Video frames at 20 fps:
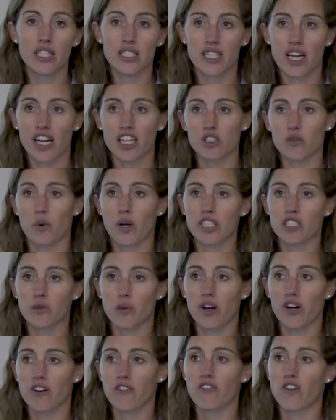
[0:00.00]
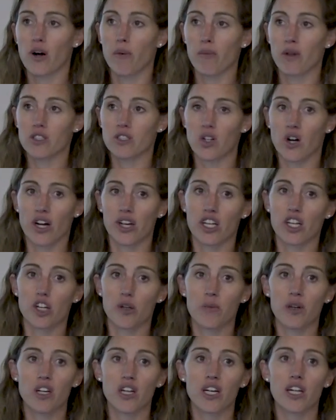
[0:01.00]
takes wastewater from the surrounding
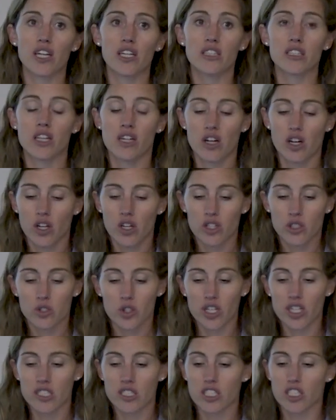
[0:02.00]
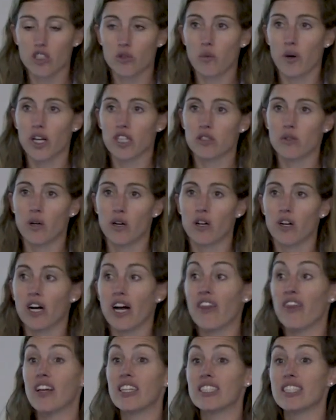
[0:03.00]
communities, treats this wastewater,
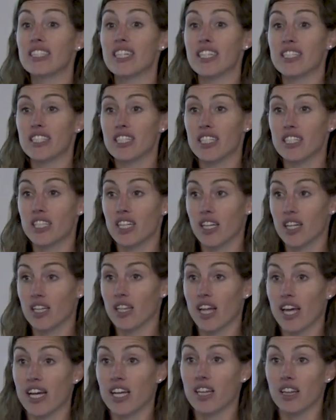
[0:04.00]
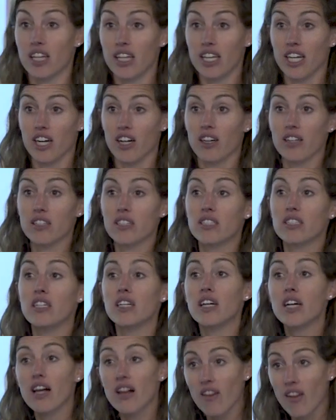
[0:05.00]
and then sends it to Lake Lanier.
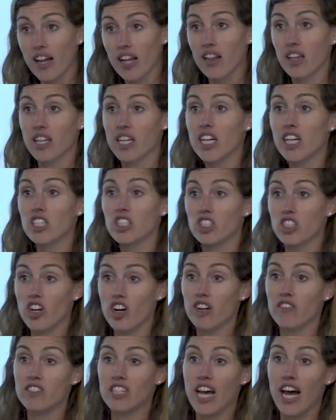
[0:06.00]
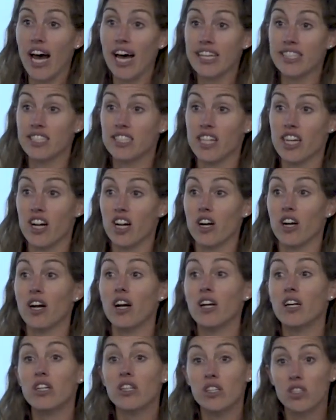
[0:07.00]
Lake Lanier serves as their
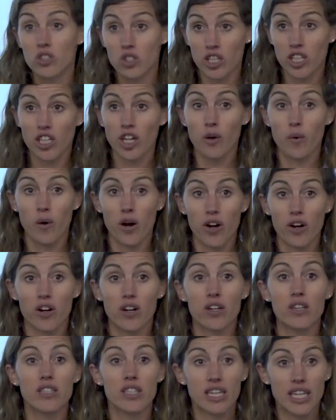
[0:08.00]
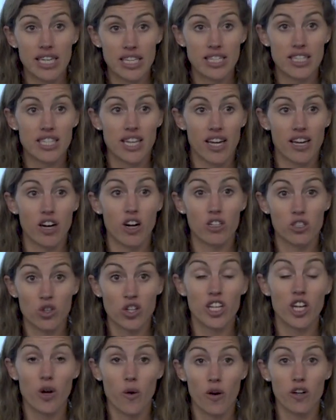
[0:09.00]
drinking water
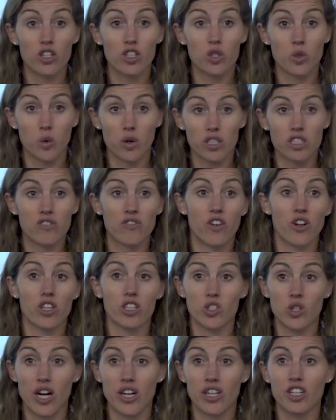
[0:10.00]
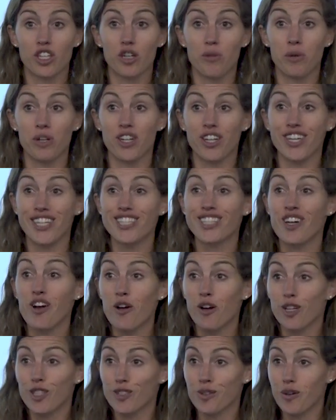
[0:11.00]
source for the surrounding communities.
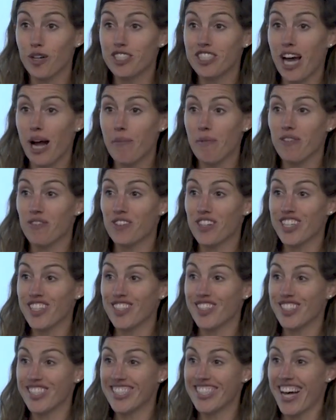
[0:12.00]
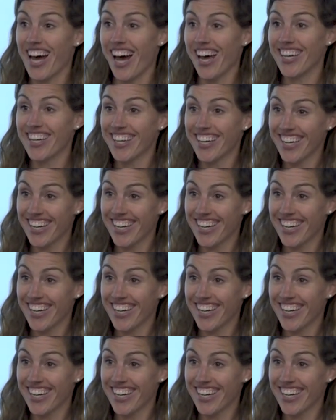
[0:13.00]
So what type of reuse is that?